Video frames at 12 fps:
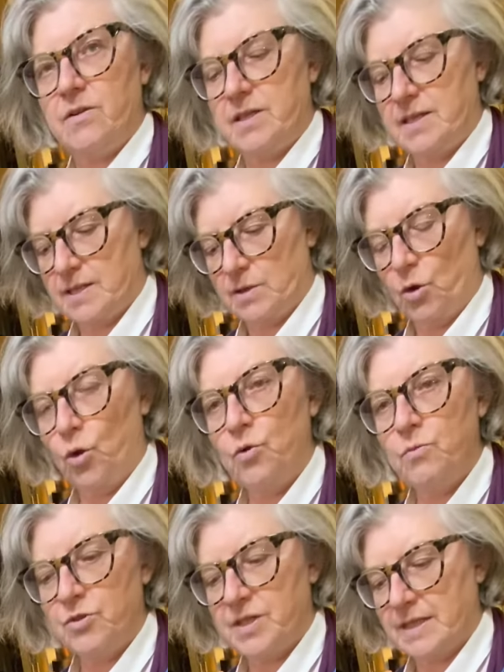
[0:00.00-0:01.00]
this
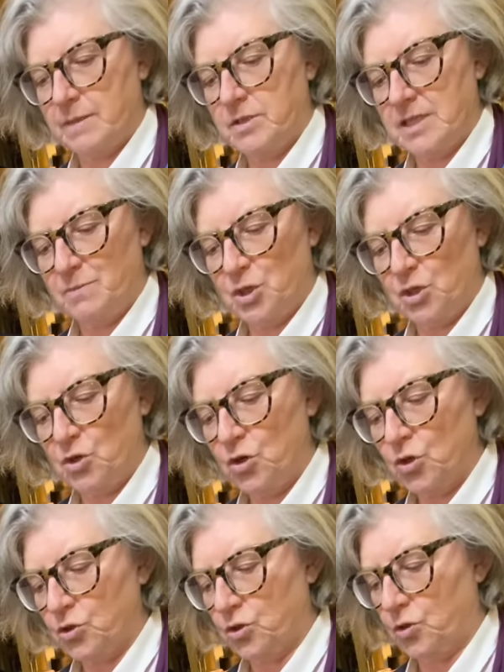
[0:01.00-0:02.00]
almost empty, but
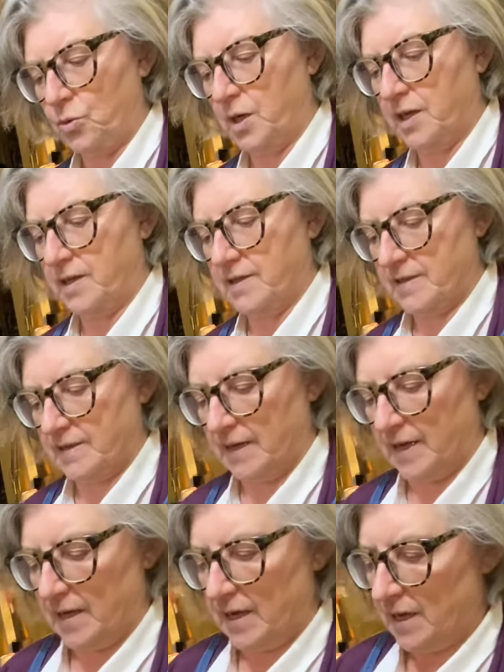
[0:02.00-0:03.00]
not quite.
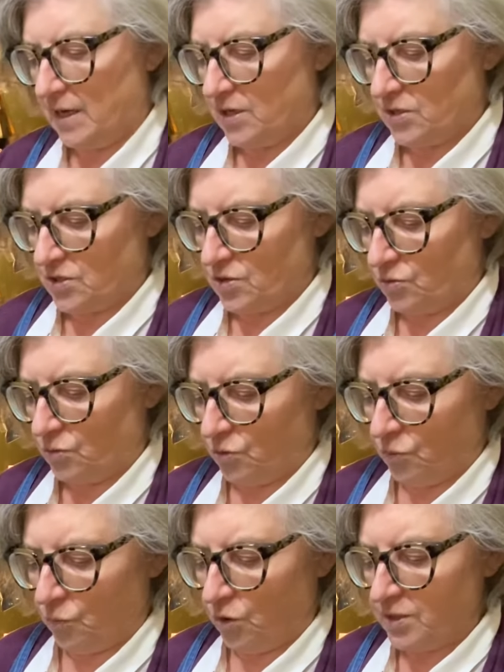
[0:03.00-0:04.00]
So
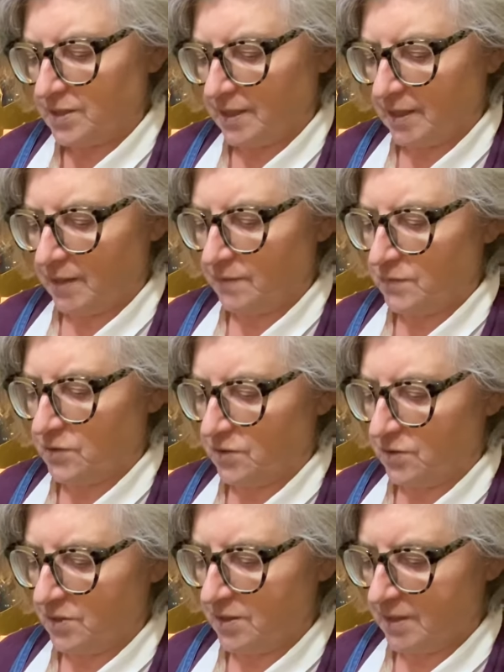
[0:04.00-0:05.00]
what I have
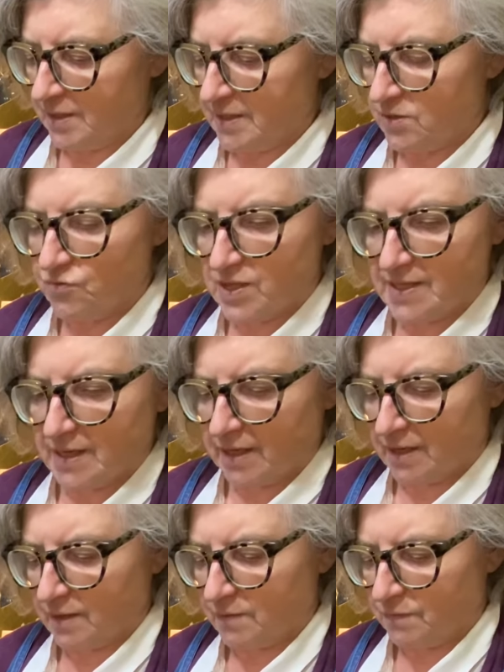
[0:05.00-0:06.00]
done is
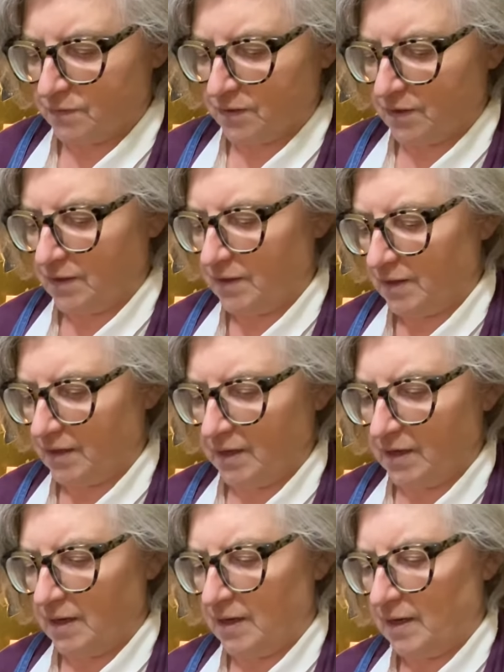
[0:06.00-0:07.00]
reserve
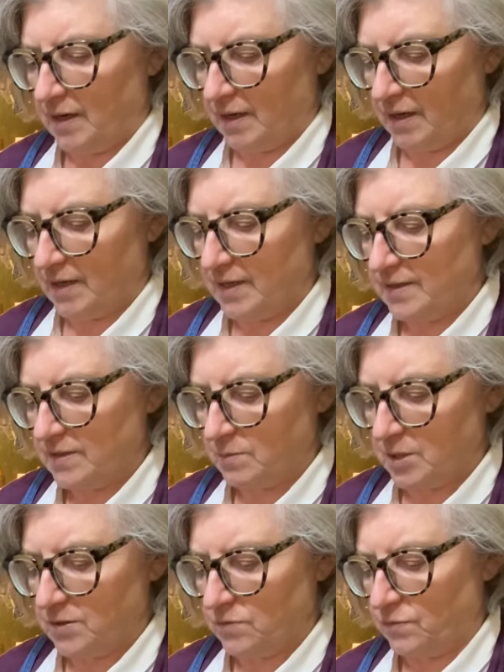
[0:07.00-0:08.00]
a little
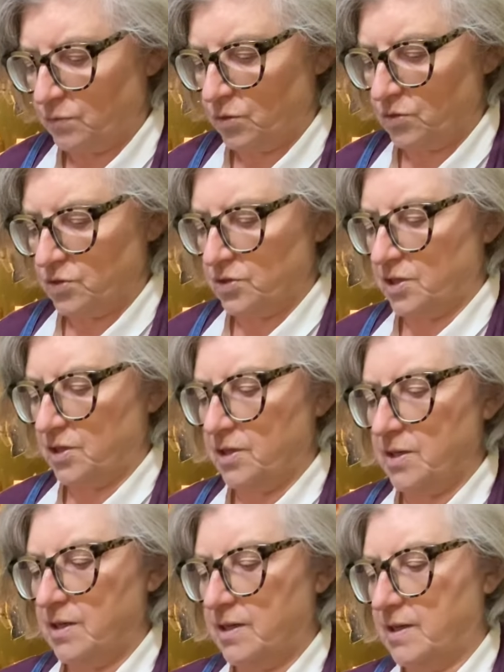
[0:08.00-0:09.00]
bit of water
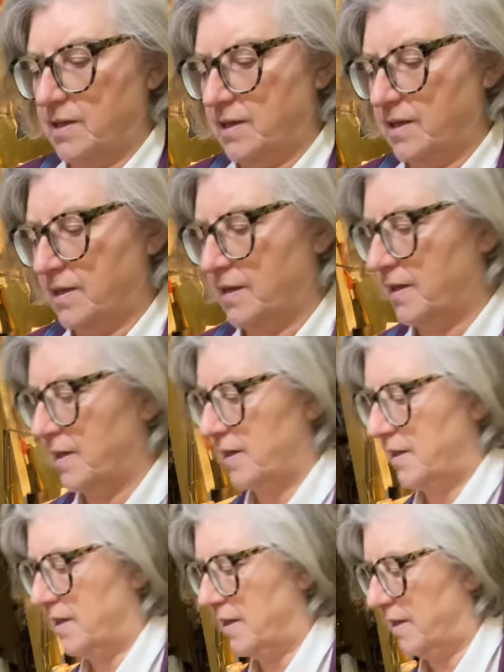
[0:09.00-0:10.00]
here,